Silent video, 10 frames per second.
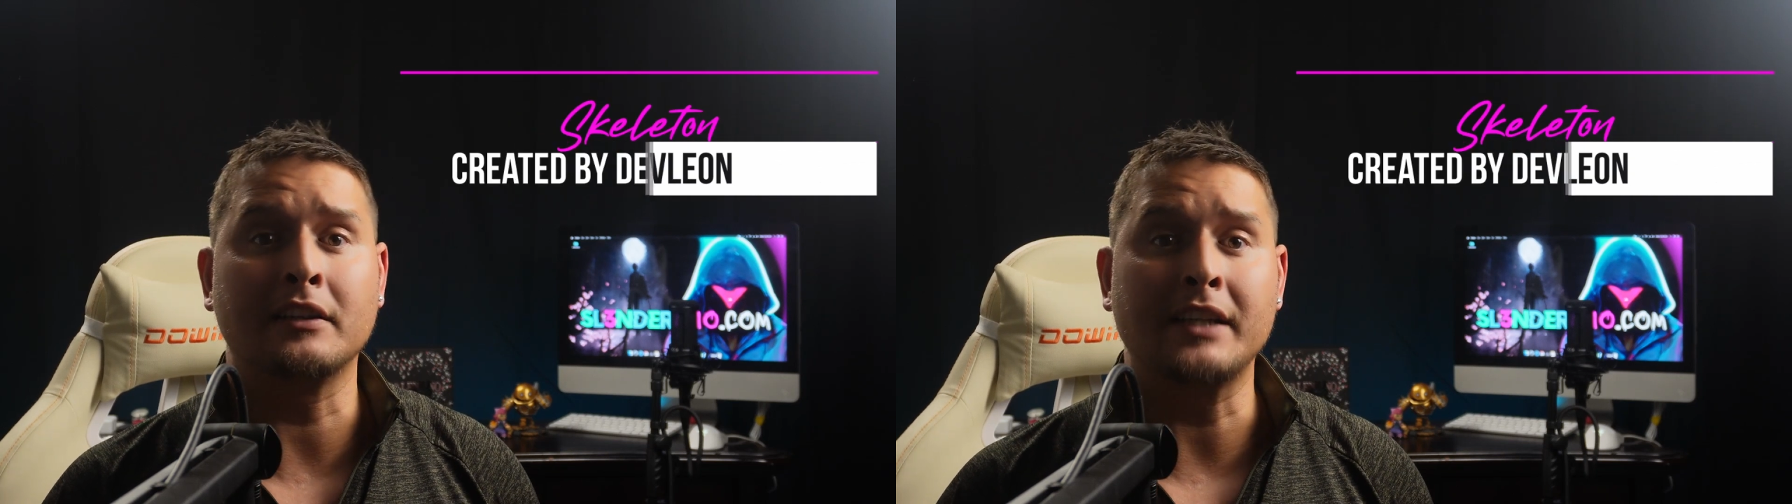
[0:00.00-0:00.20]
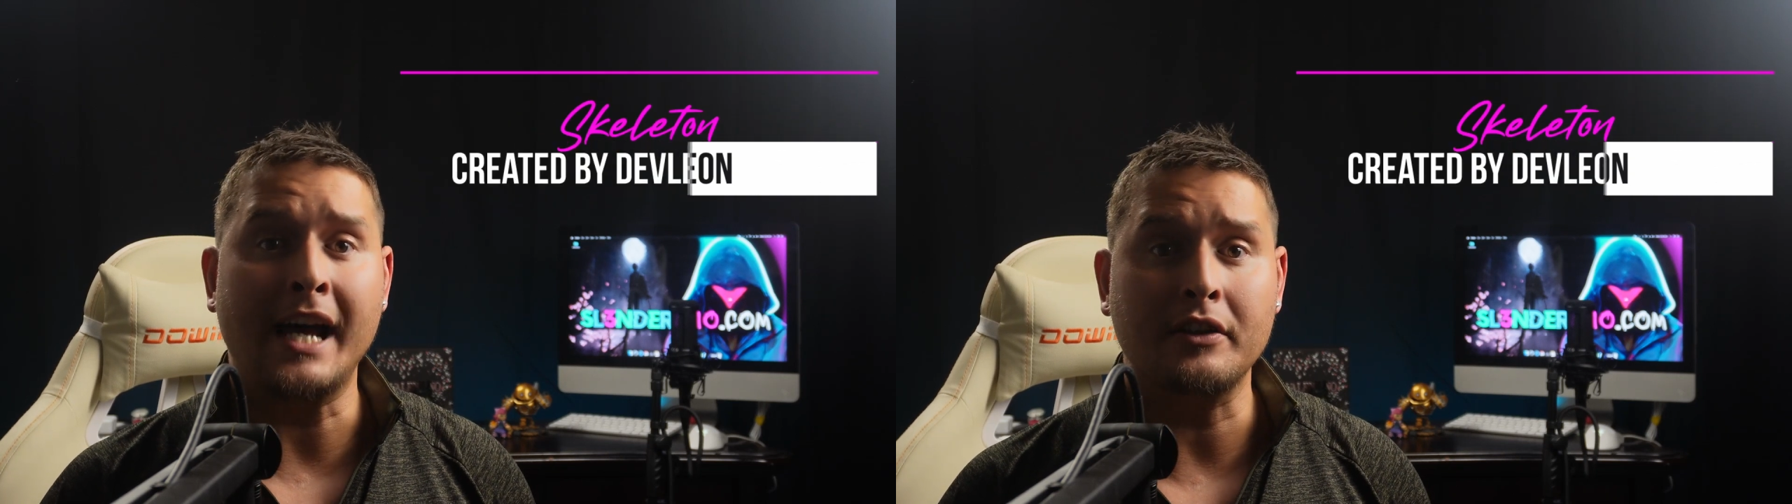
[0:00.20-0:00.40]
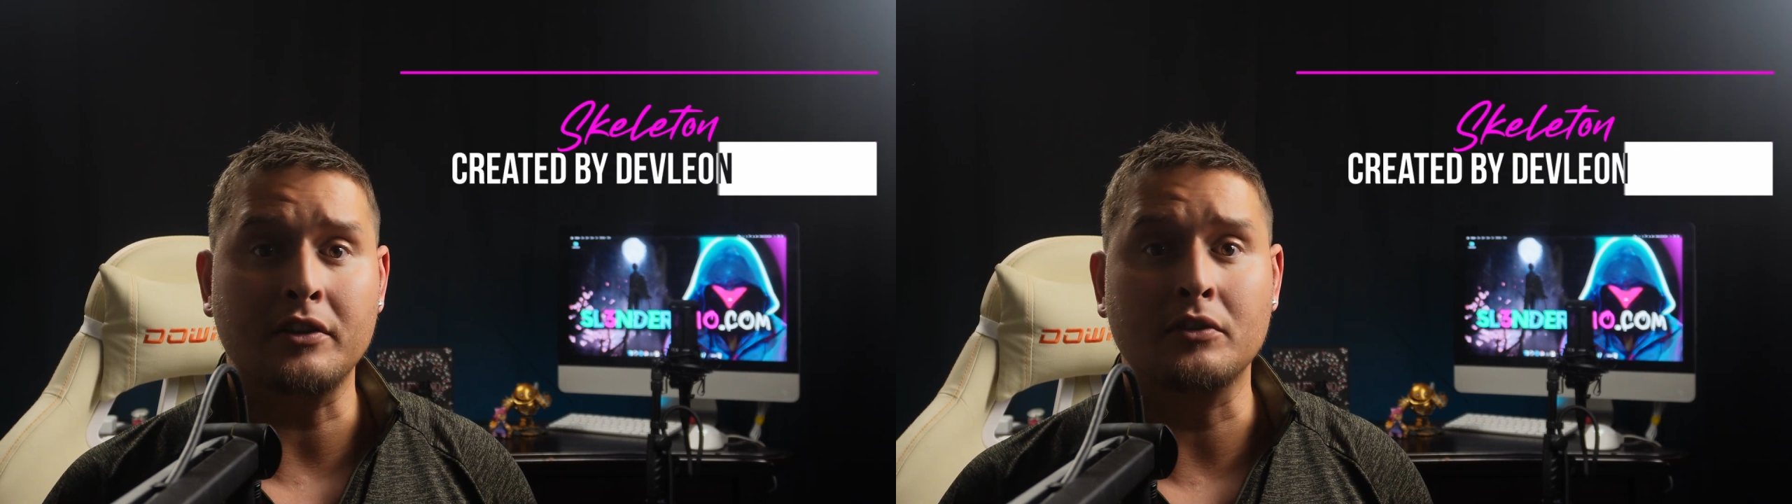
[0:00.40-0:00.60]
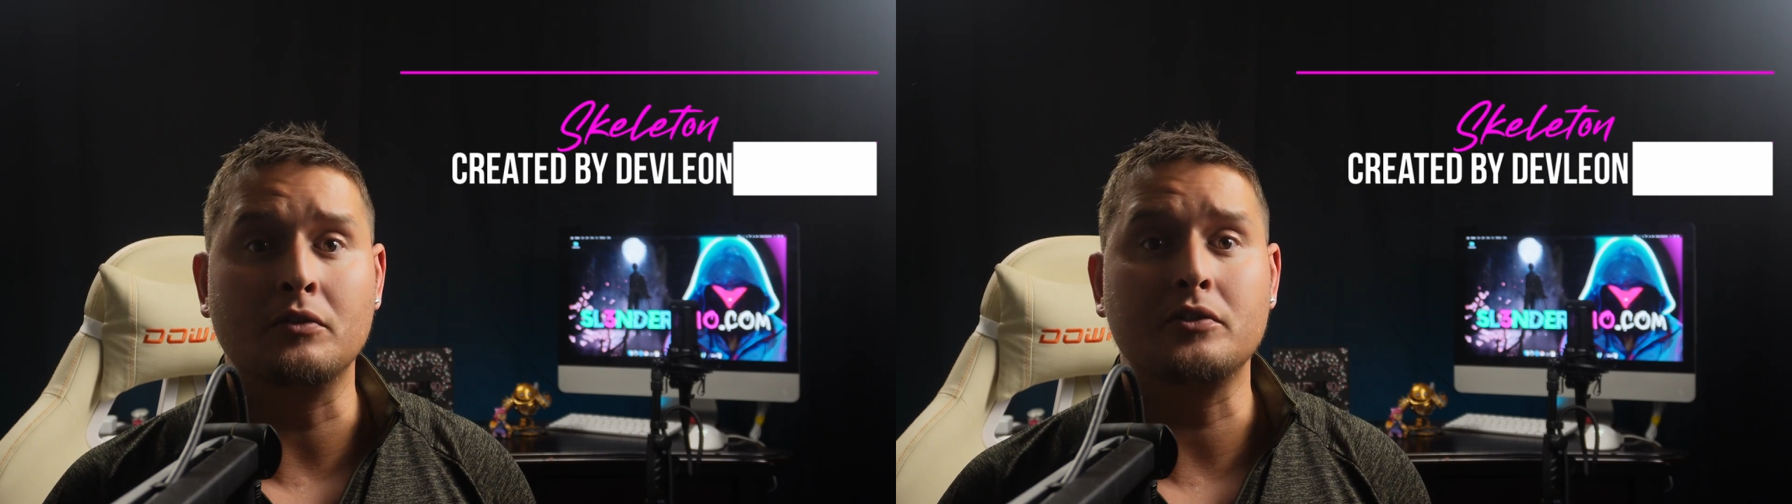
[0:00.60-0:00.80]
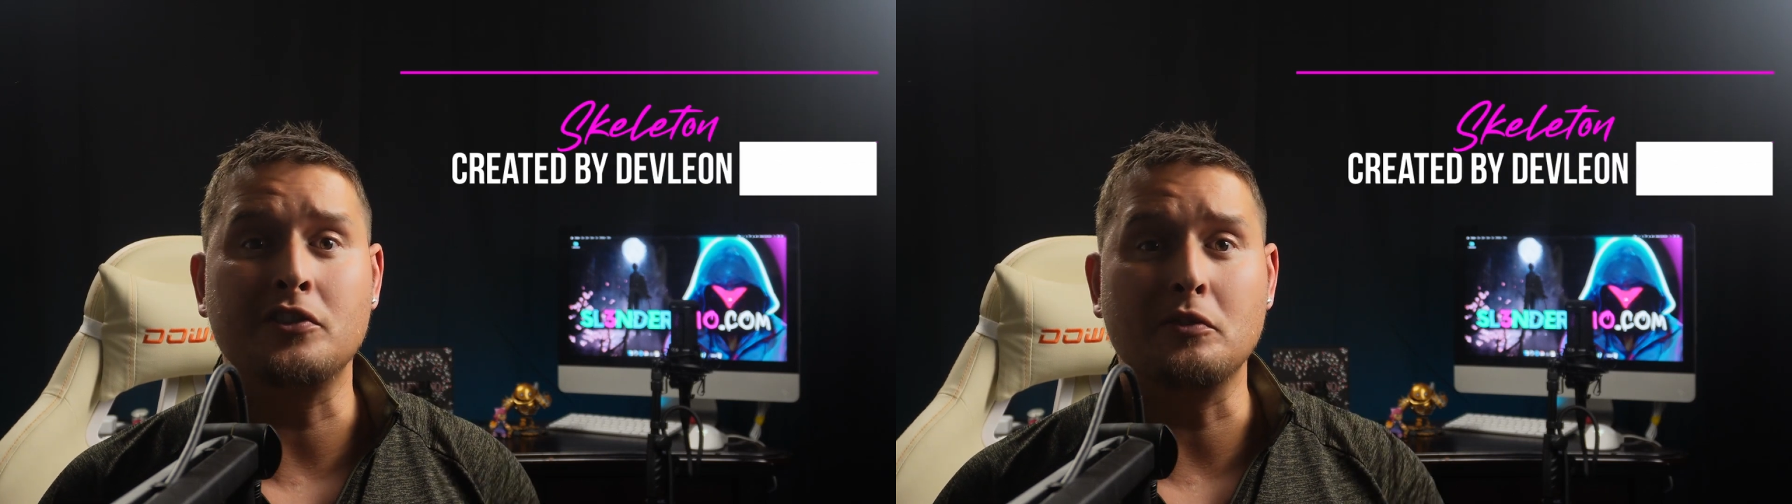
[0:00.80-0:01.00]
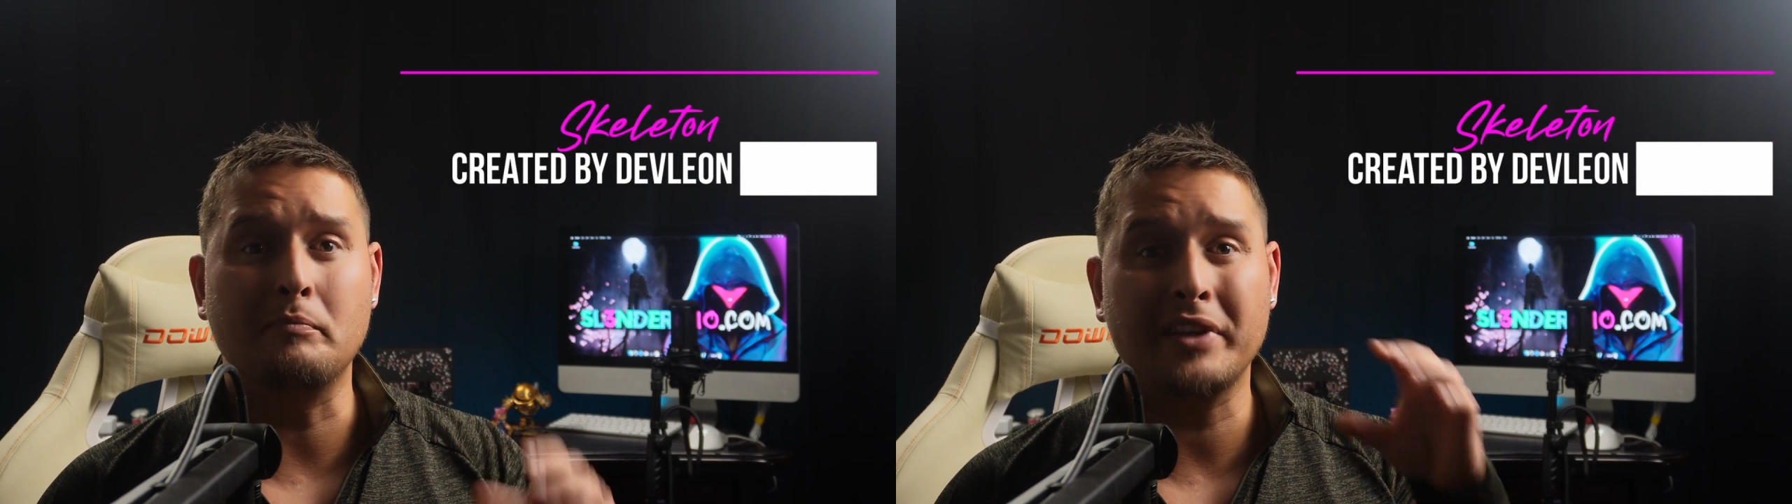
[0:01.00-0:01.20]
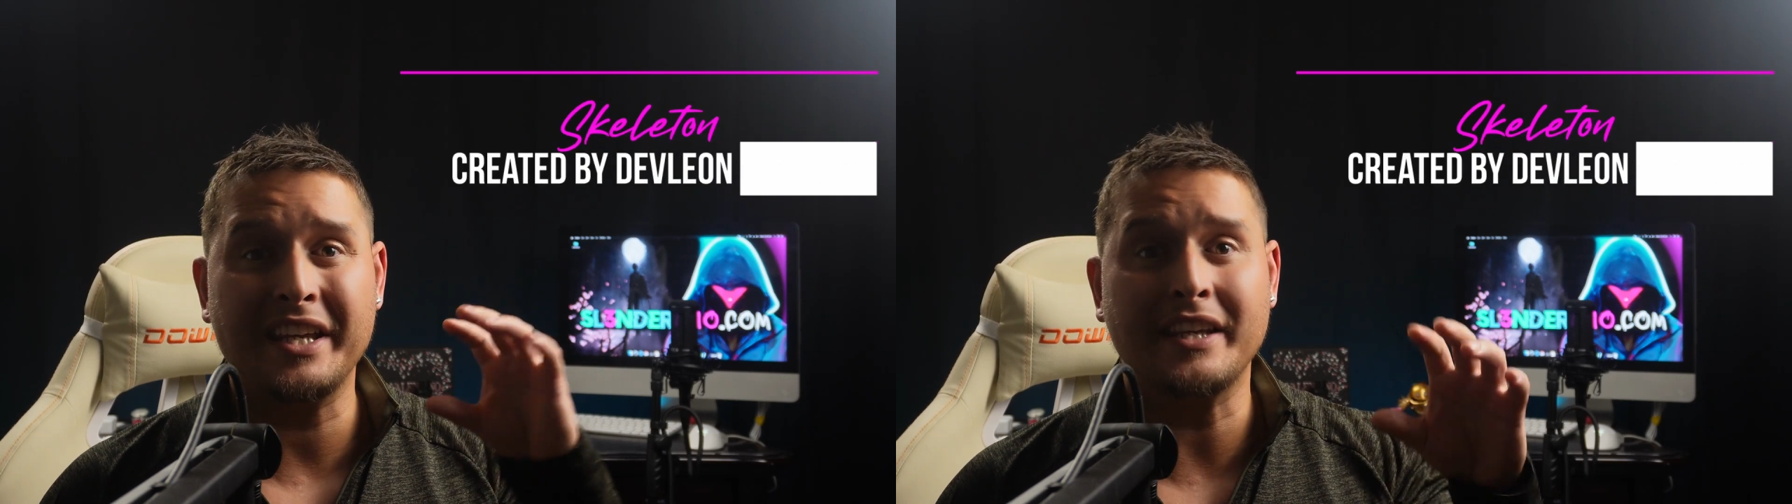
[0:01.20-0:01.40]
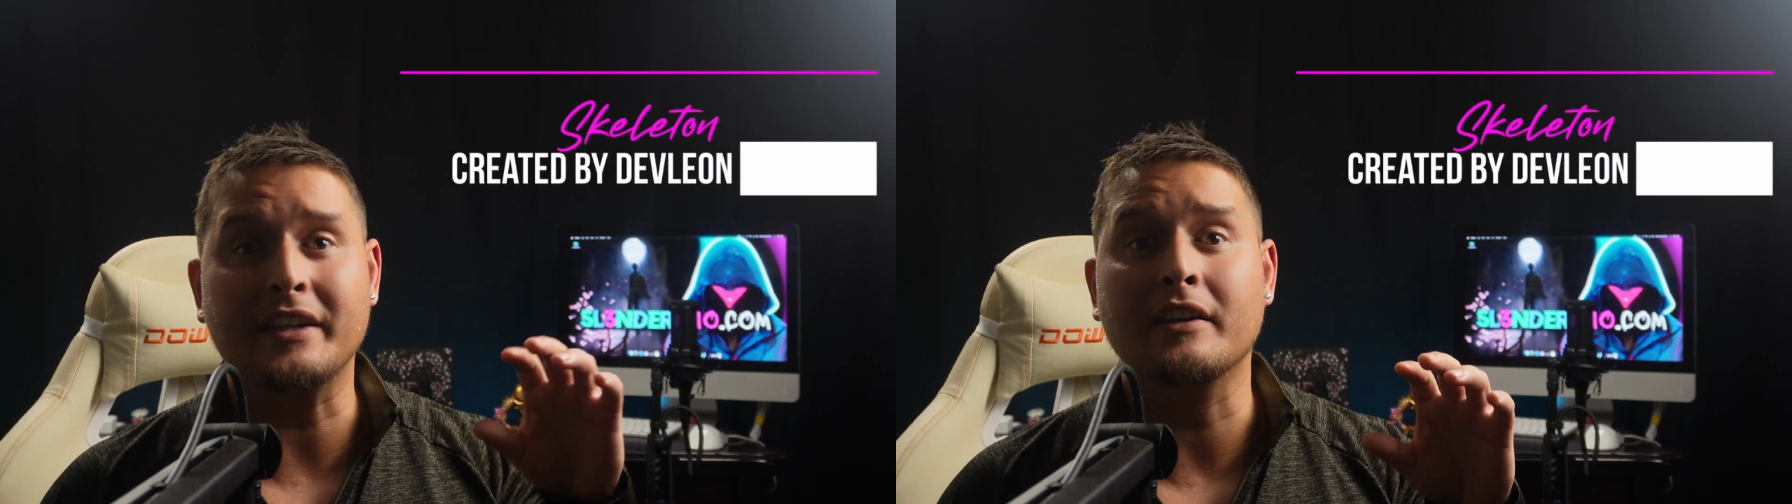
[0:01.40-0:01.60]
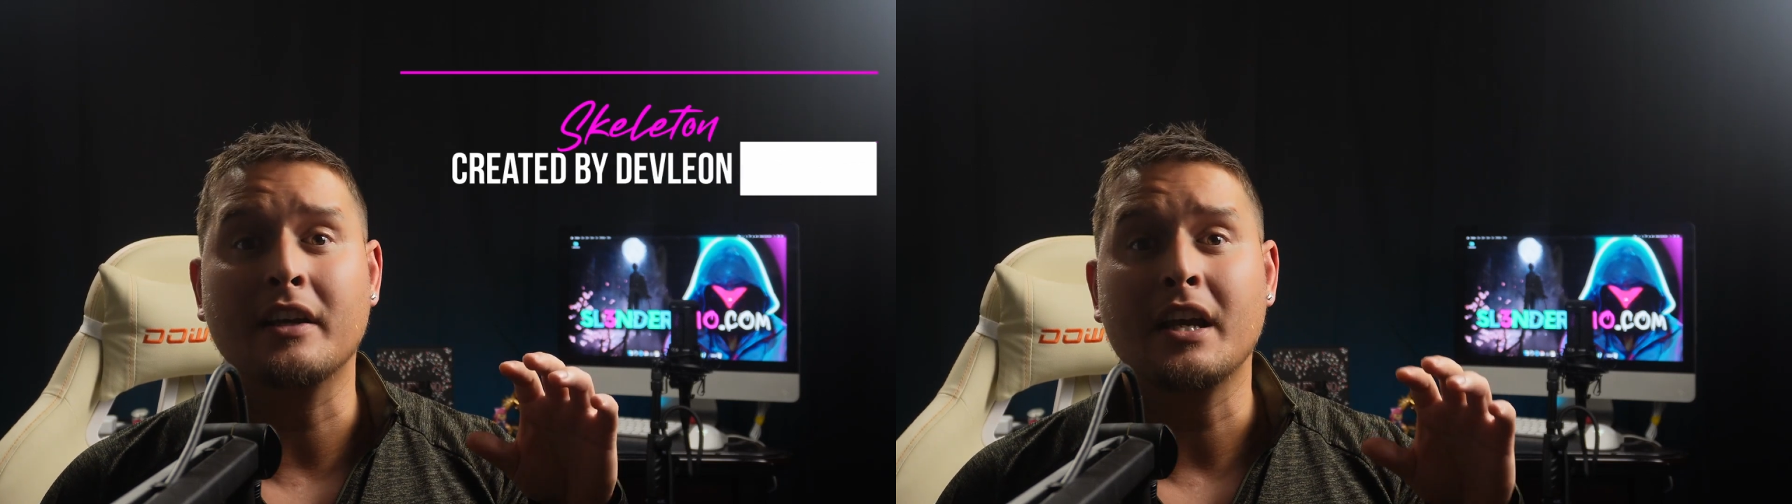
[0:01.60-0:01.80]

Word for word: allow you to pin